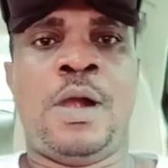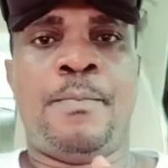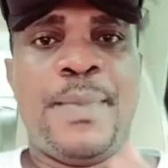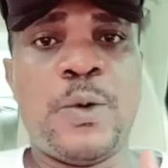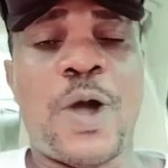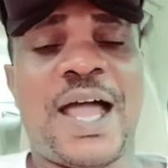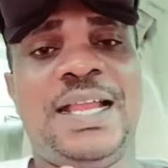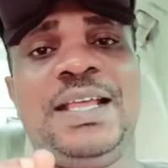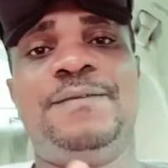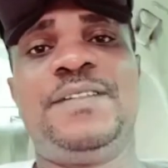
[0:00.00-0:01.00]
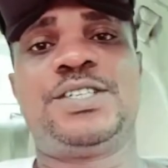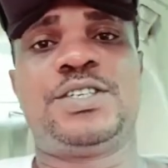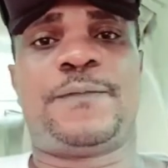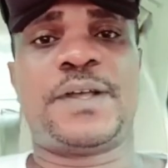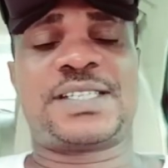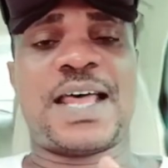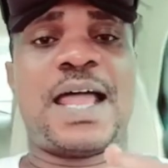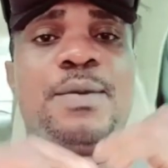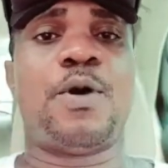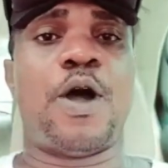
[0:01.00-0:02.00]
Meanwhile, if this is your first
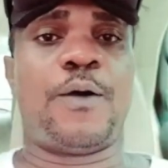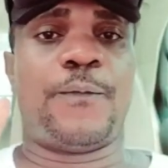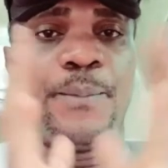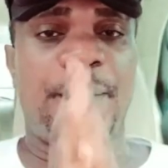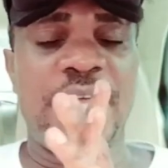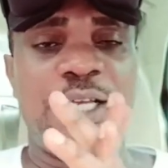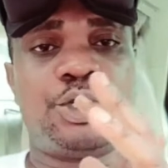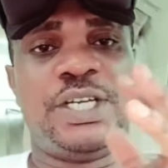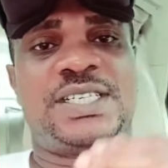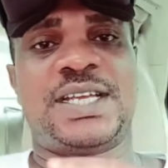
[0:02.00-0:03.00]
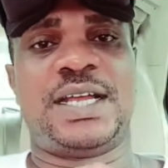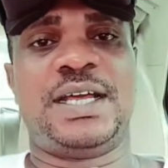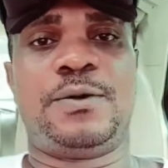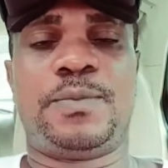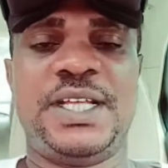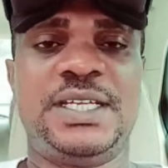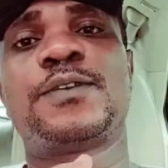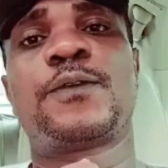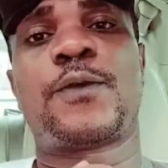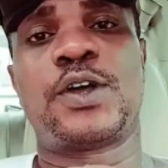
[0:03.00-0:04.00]
time of being to this channel, please
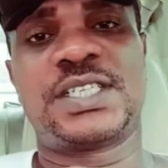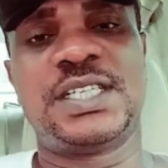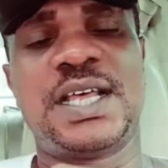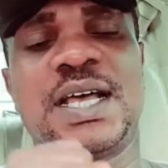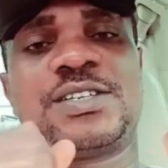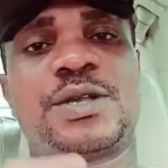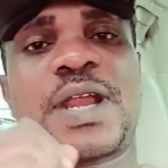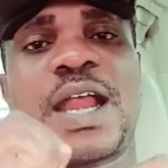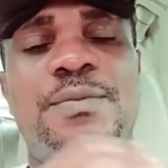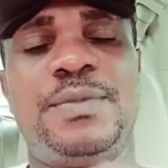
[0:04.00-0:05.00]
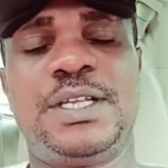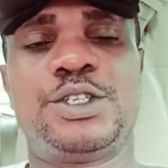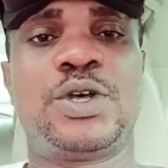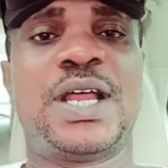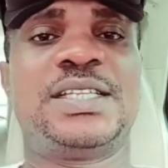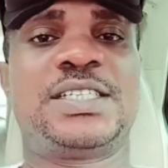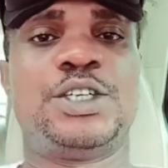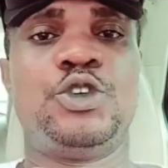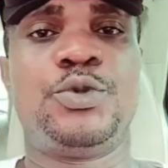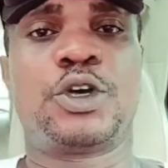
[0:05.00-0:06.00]
consider subscribing so that
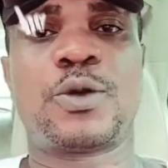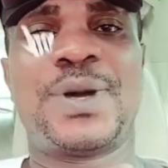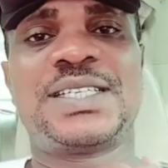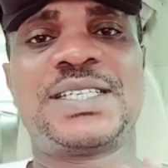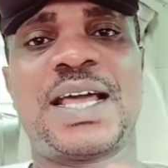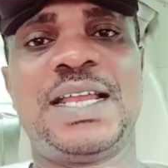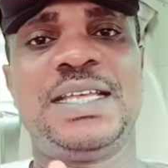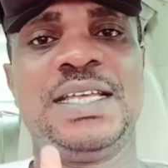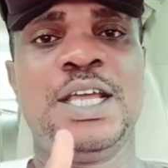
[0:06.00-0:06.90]
you'll be automatically